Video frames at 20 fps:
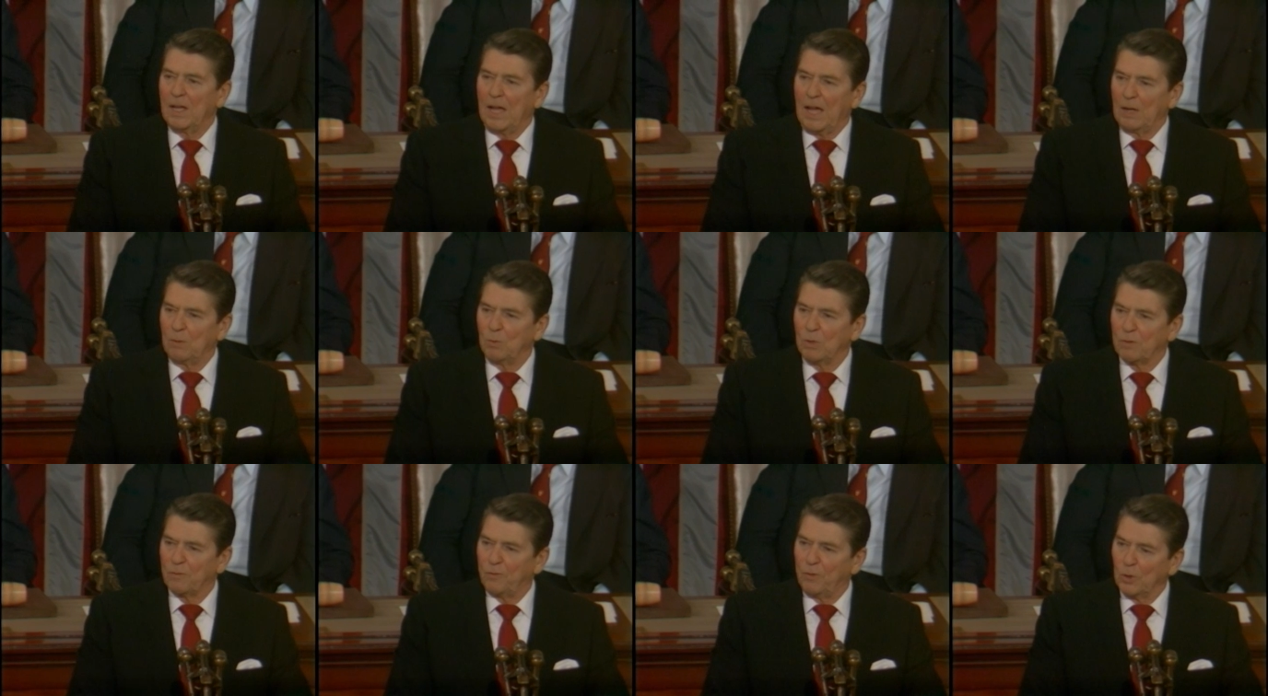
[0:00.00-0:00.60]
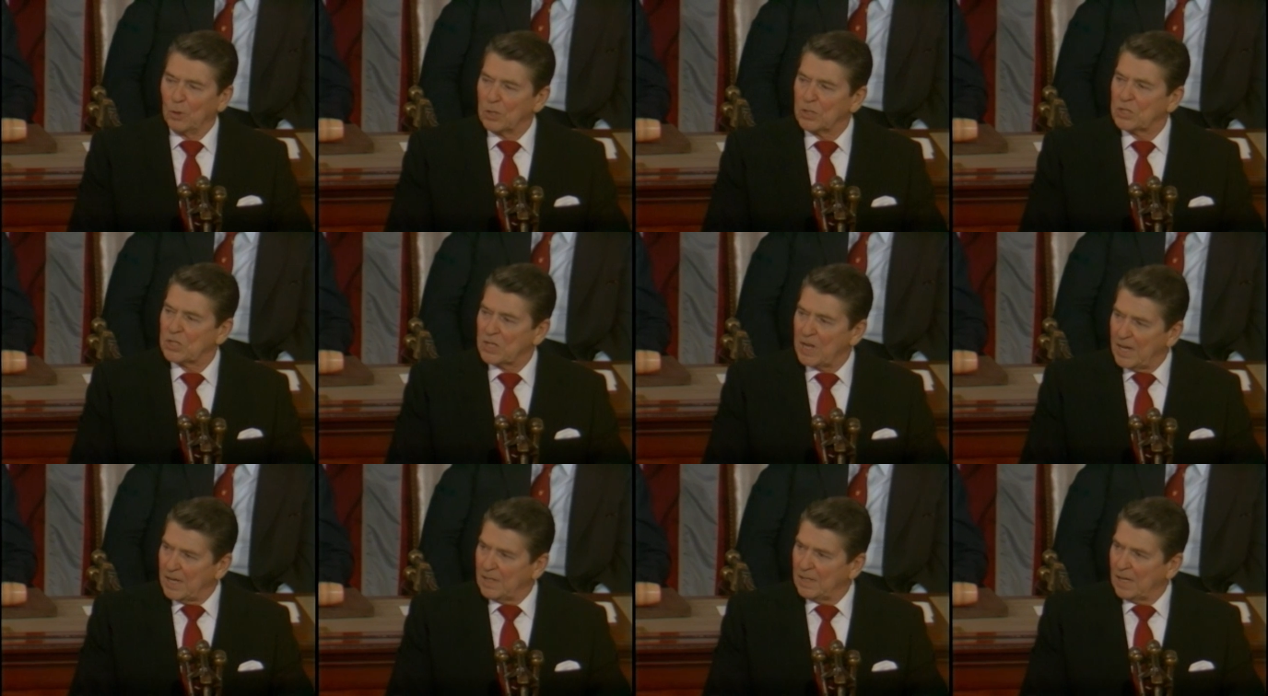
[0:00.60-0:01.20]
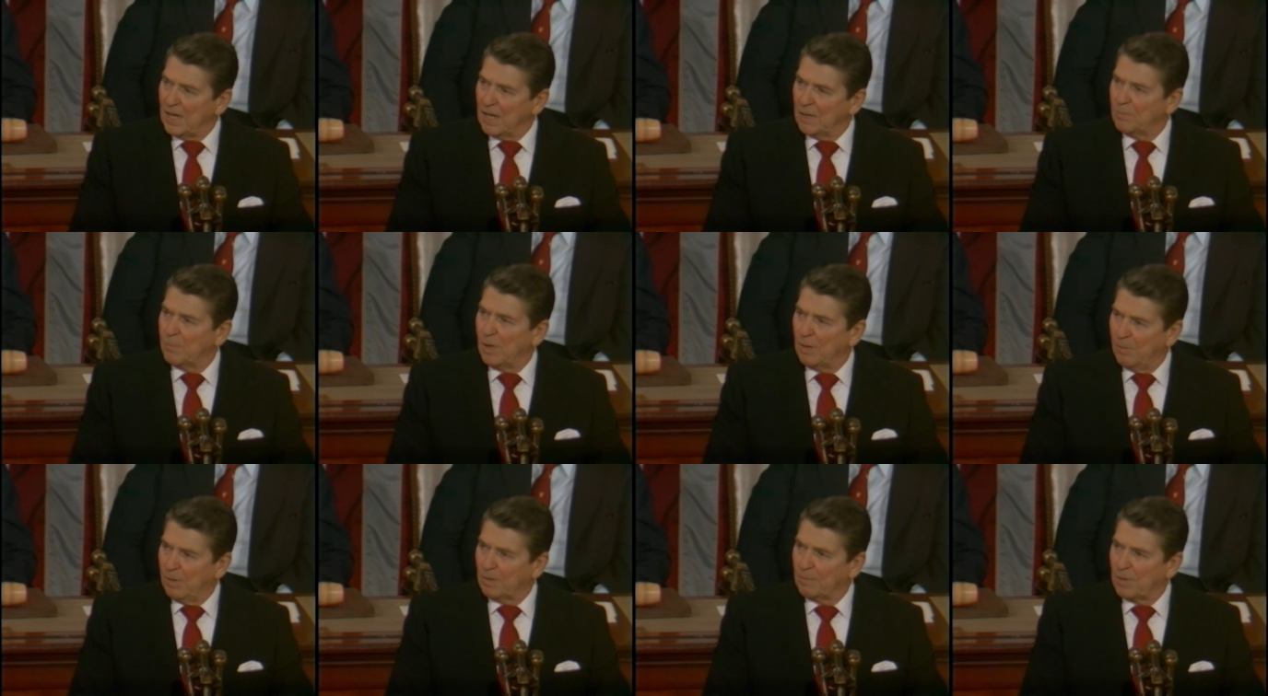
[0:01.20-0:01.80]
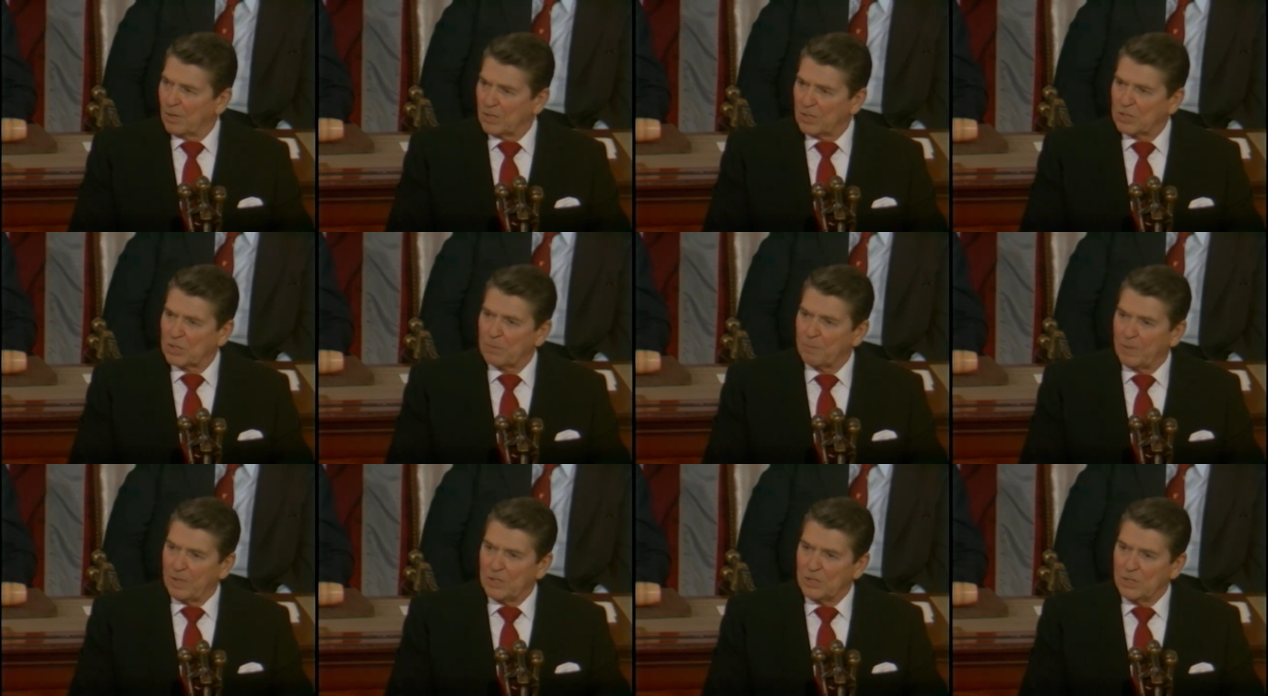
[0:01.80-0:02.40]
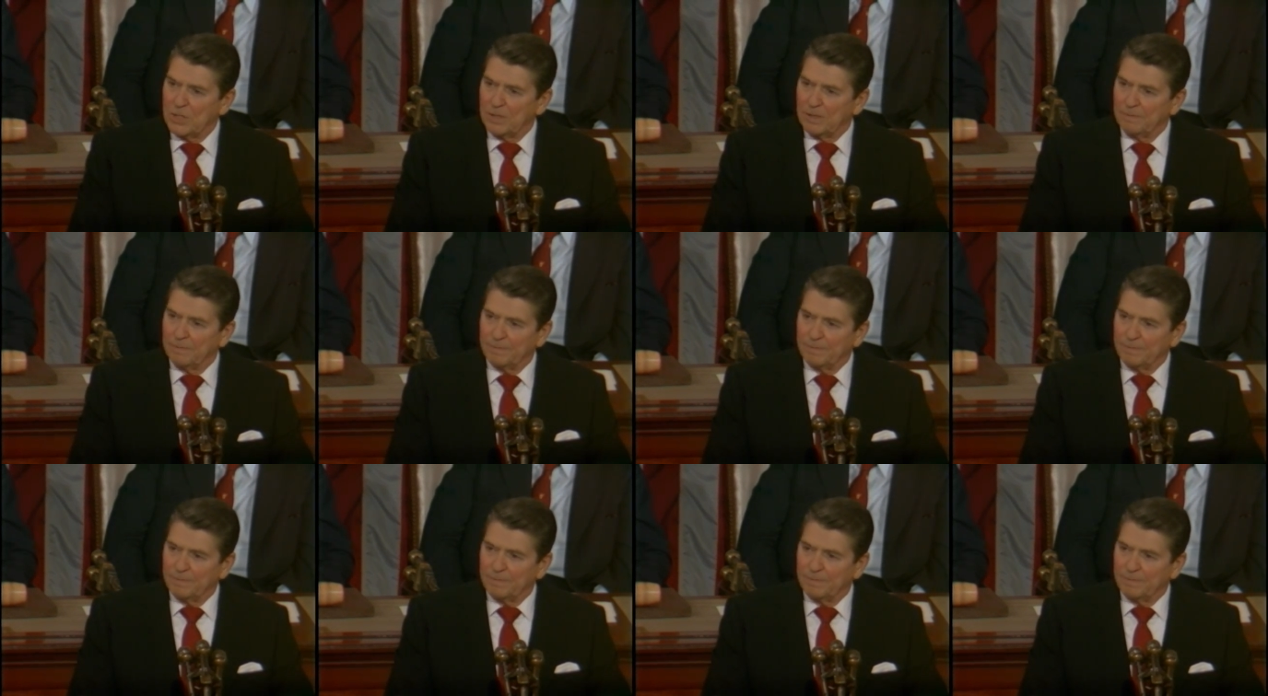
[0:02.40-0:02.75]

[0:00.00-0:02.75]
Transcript: and with fuller state and public participation.